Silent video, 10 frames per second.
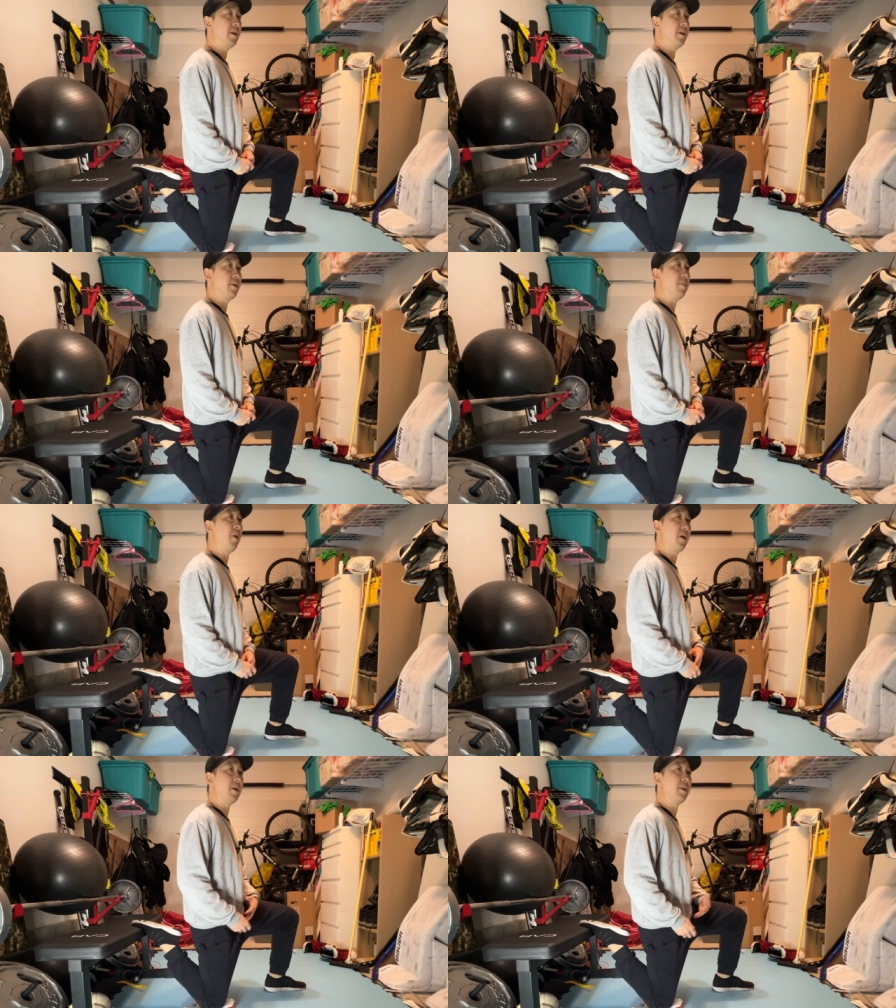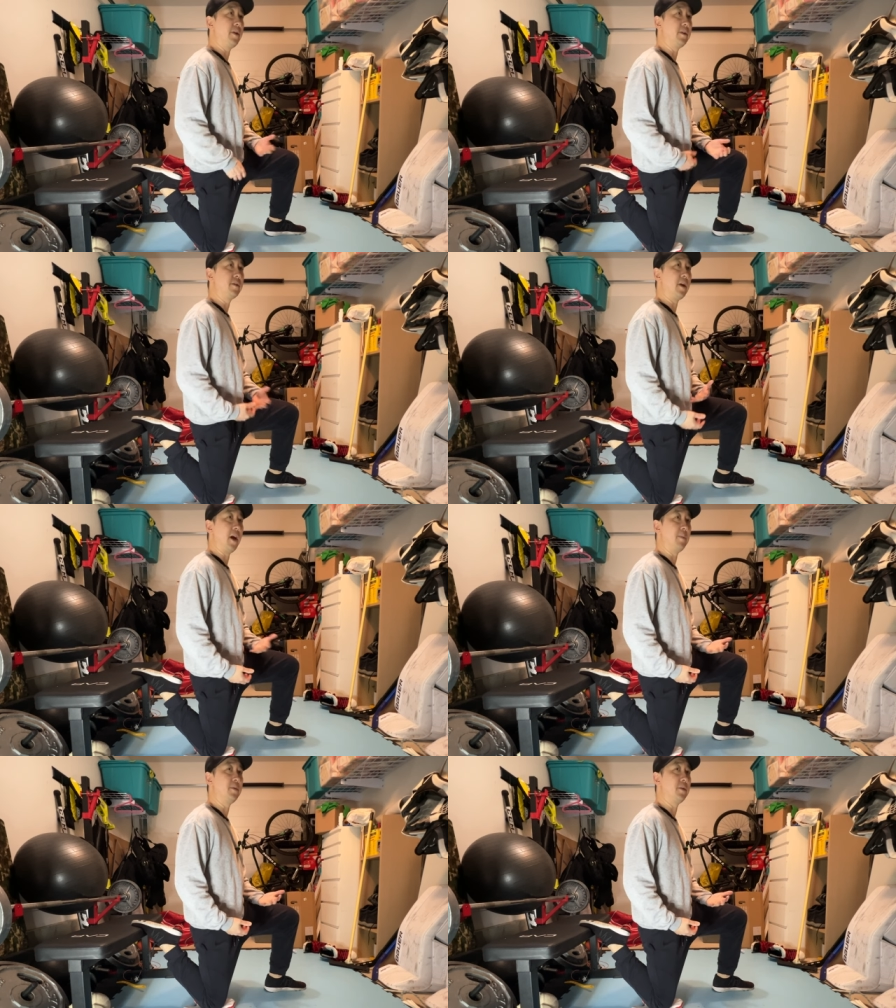your body needs
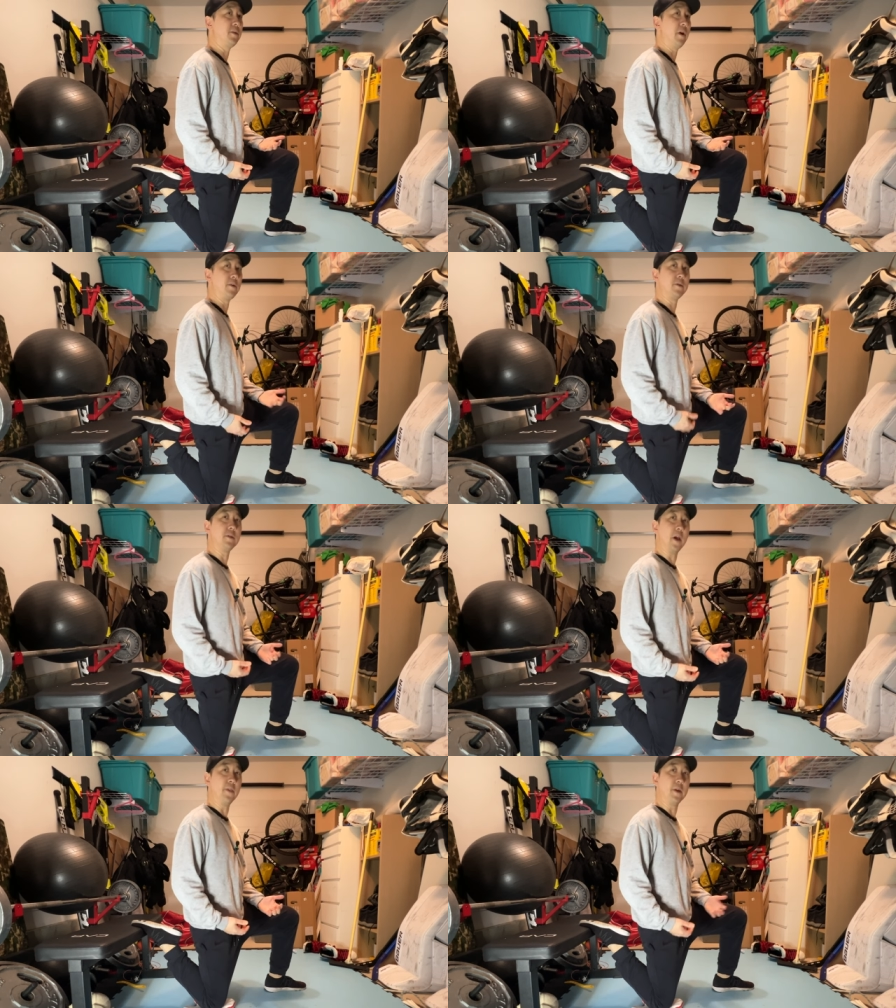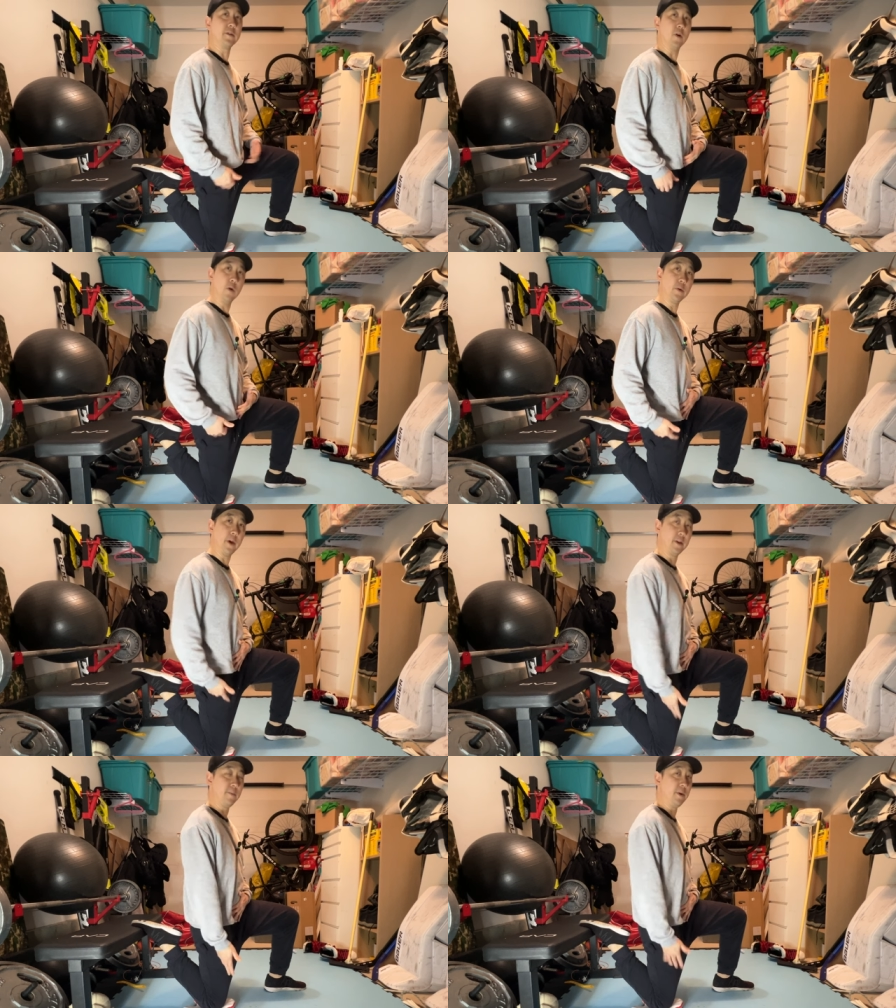time to understand that it's
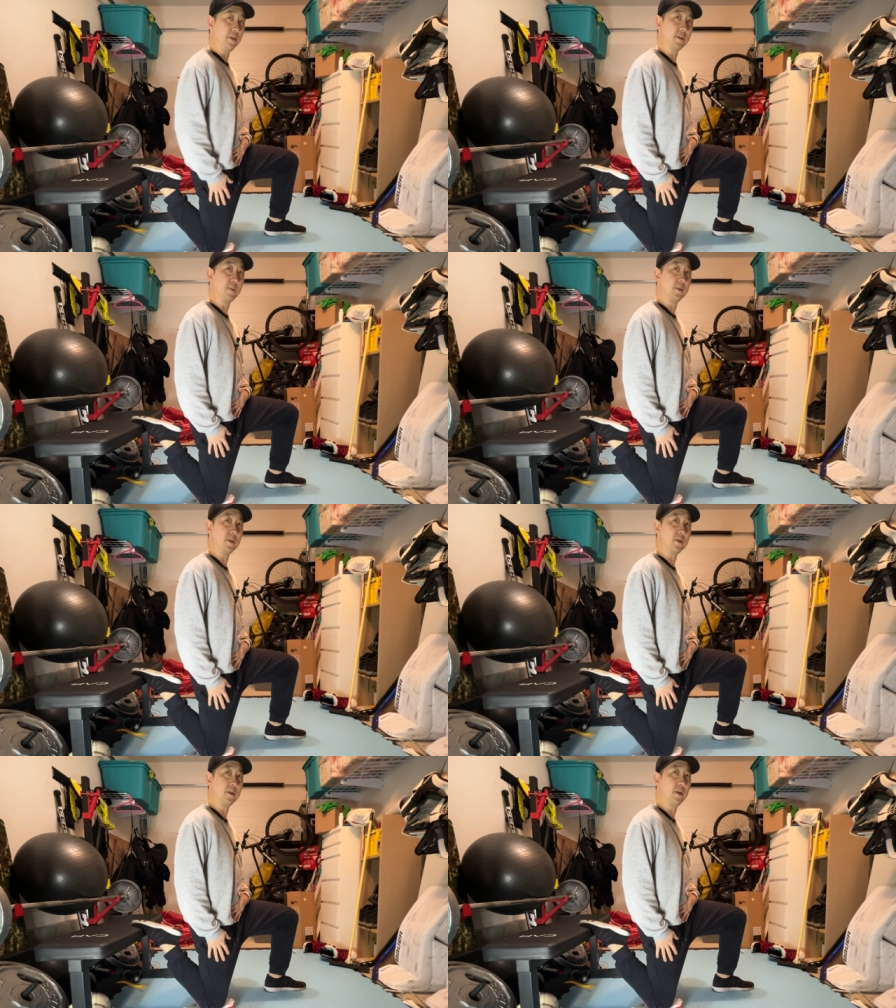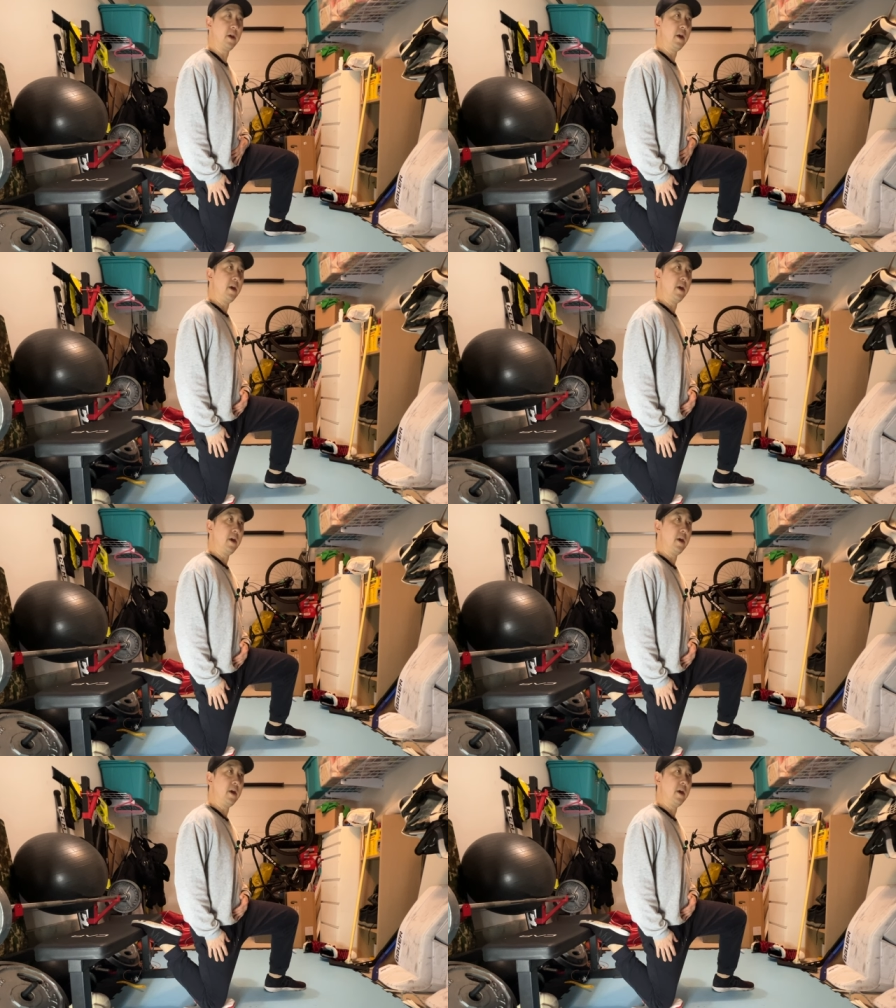okay to be in this position,